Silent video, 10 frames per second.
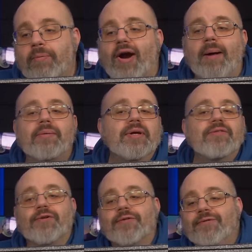probably
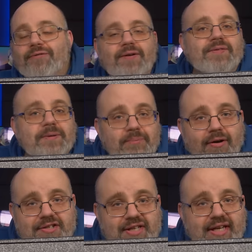for 50
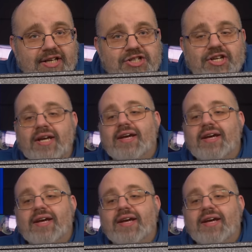bucks each.